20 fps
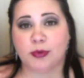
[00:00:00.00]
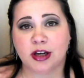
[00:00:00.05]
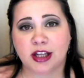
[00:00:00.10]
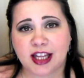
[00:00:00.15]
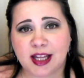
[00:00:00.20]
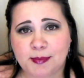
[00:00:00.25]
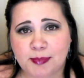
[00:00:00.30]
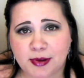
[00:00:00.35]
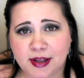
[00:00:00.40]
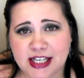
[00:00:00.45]

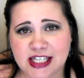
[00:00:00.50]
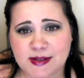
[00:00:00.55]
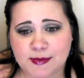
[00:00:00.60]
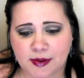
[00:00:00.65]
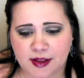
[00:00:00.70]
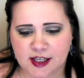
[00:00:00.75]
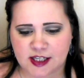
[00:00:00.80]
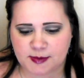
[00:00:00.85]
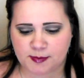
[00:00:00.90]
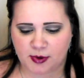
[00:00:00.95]
Really pleased
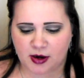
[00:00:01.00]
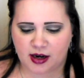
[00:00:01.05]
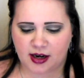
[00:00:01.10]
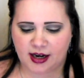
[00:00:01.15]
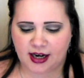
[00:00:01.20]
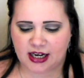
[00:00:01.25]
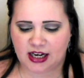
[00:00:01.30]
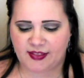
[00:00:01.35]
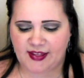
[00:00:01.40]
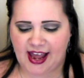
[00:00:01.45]
with this
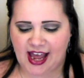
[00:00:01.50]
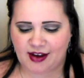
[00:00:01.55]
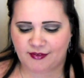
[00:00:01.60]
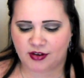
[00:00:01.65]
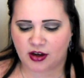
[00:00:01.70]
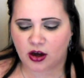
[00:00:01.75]
product. They have